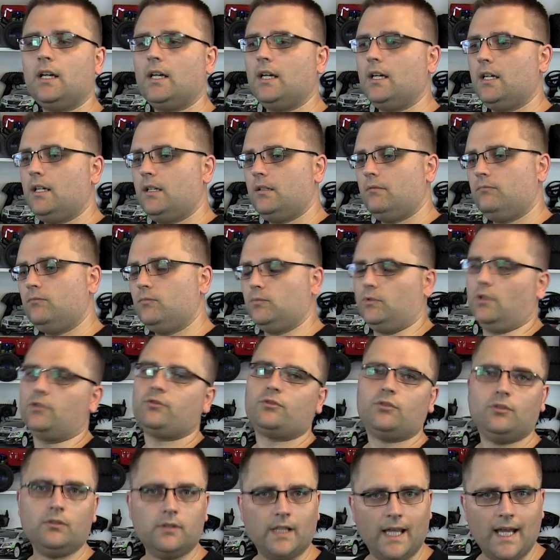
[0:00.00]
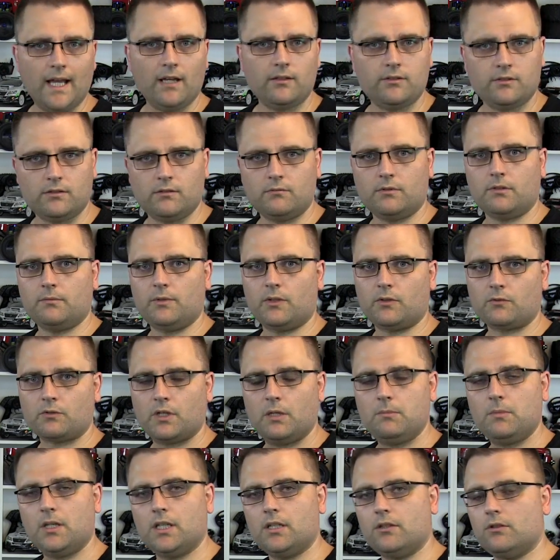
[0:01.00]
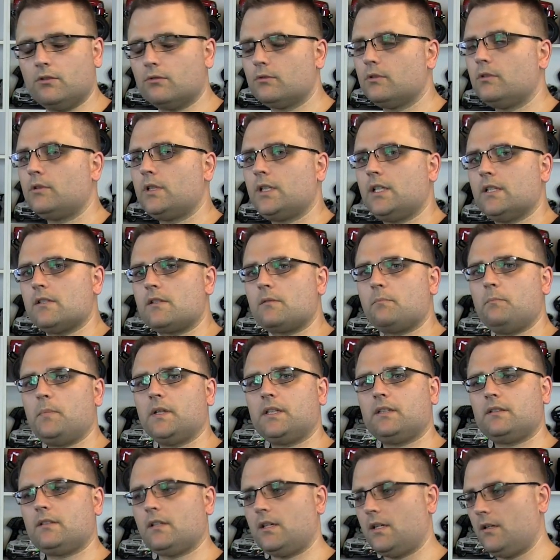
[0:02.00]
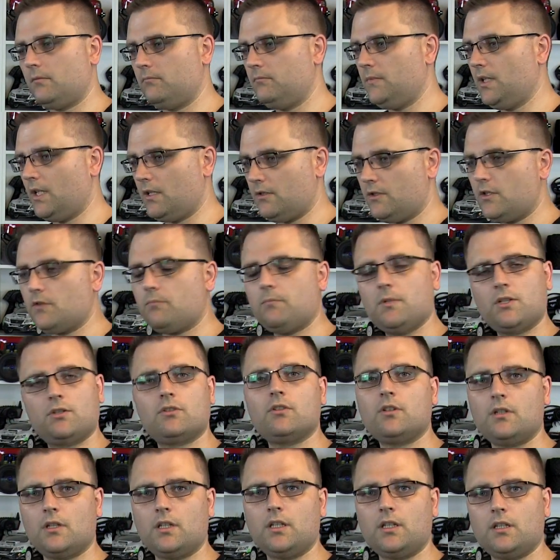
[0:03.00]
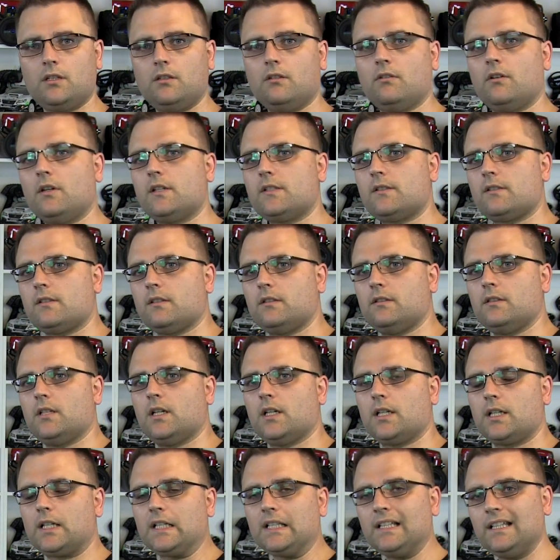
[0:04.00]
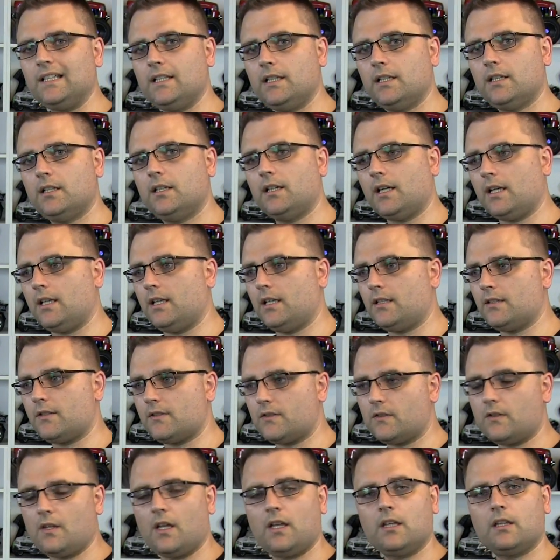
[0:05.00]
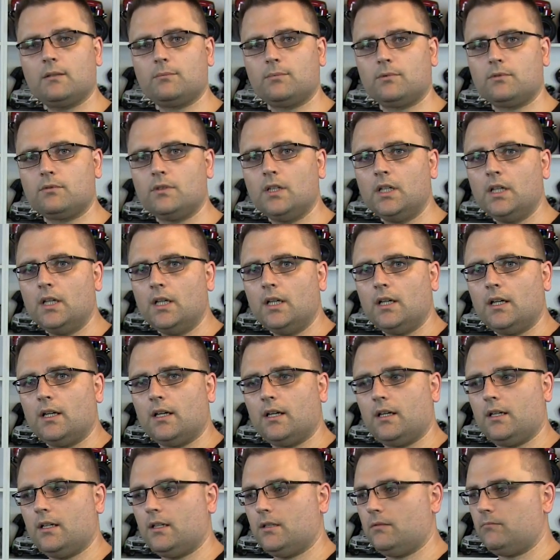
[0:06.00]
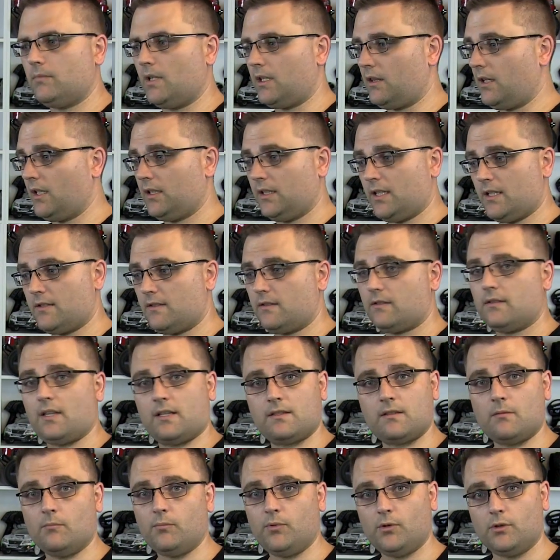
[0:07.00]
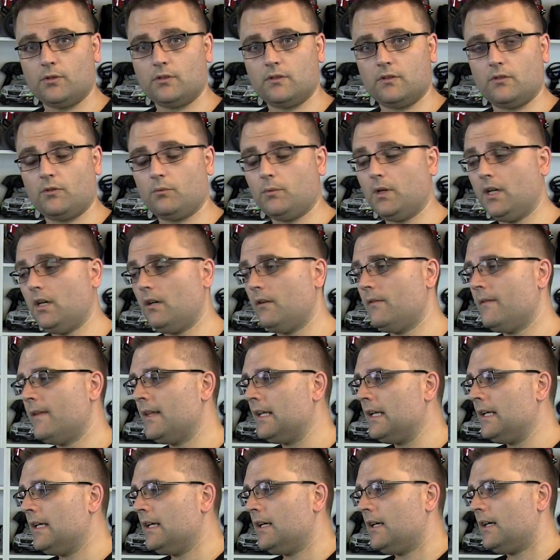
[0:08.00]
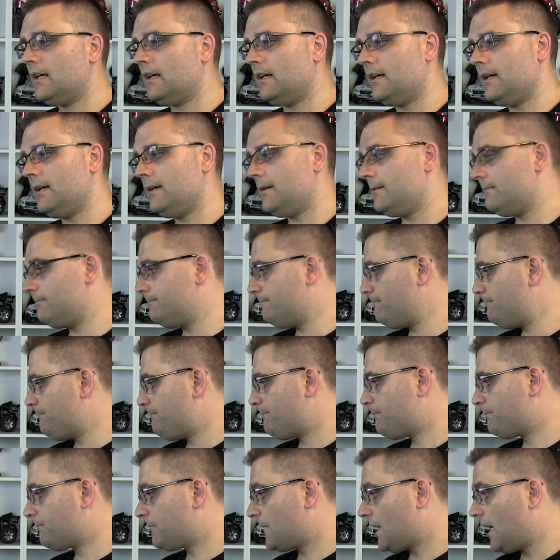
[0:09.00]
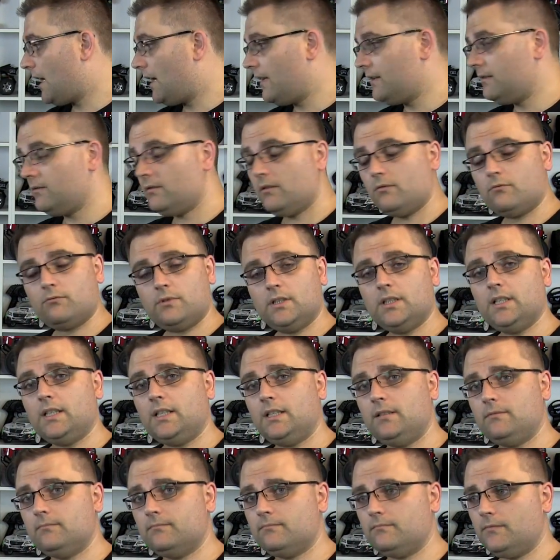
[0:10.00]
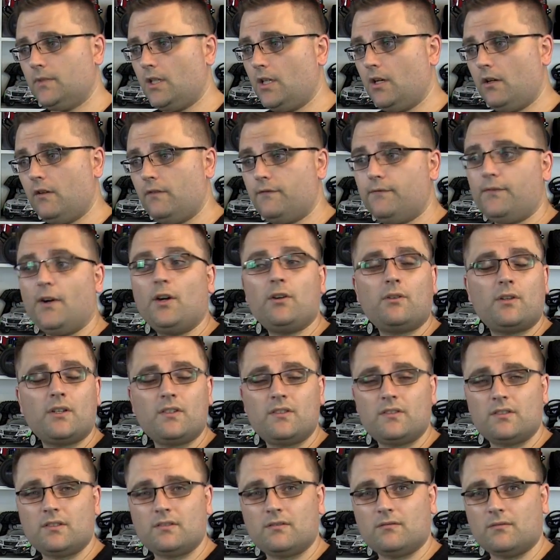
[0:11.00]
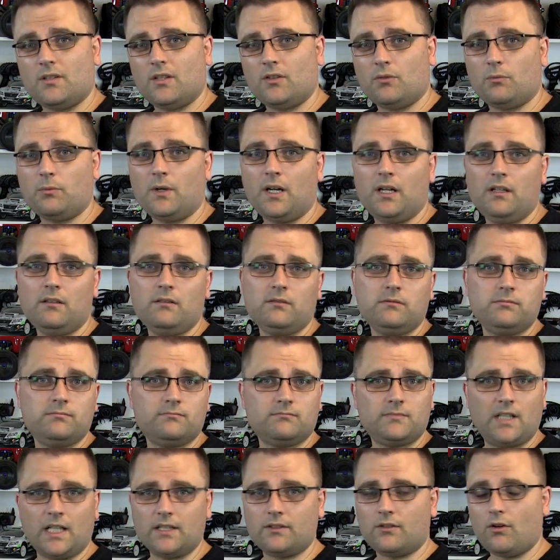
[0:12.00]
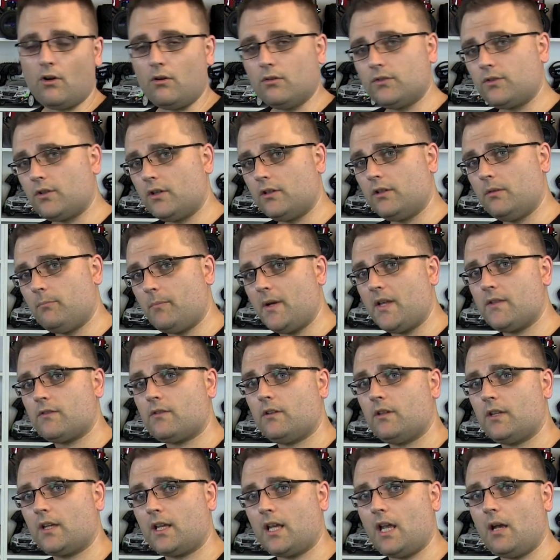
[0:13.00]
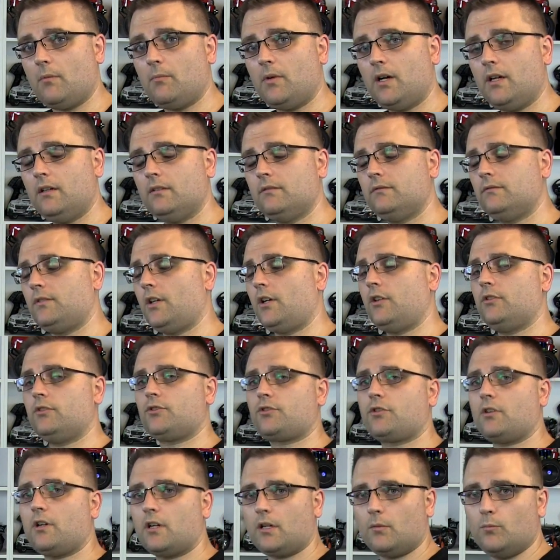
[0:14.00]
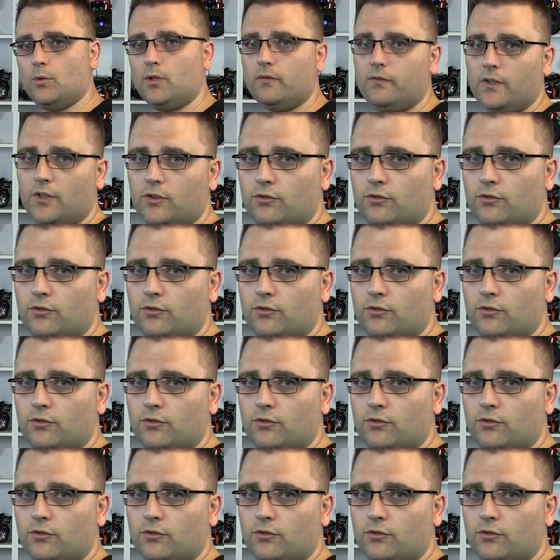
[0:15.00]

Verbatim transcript: uh, not too loud. You don't want to be screaming at your audience, but um, you know, just make sure that you're nice and uh, clear and understandable. Um, I think that's that's important as well. Um, and really, you know, focus as well. That also depends on the camera. Don't try to move